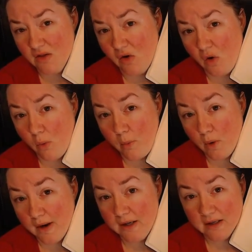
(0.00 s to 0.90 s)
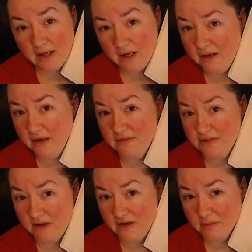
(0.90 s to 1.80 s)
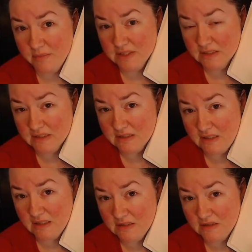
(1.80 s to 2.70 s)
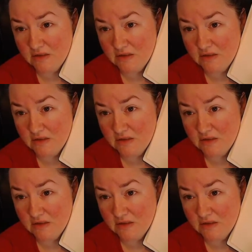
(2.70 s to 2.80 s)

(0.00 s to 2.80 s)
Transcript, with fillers: The whole point, again, of starting a business is